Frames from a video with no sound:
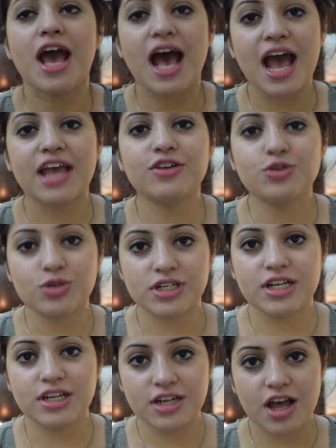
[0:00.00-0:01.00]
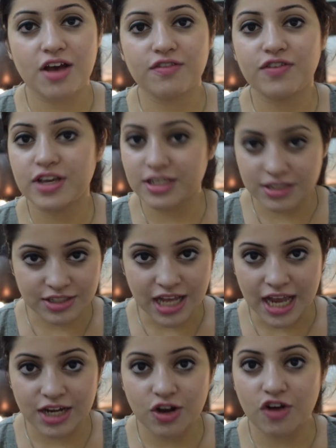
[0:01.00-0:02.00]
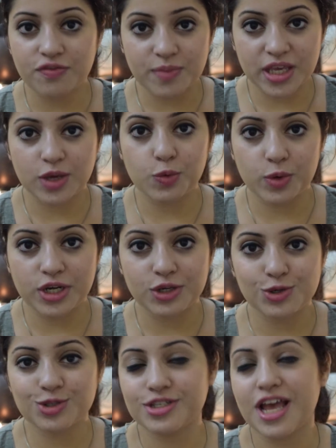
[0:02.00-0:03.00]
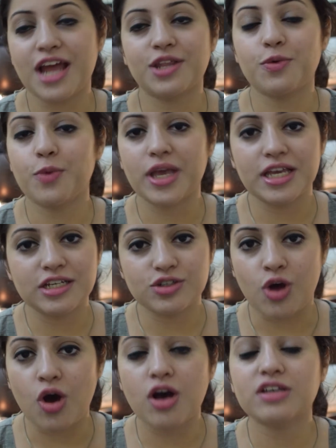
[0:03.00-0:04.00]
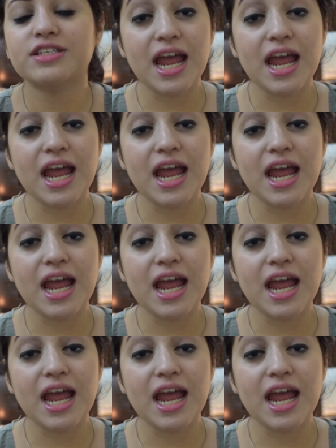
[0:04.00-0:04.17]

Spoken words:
I totally love his style of making videos and the way he talks.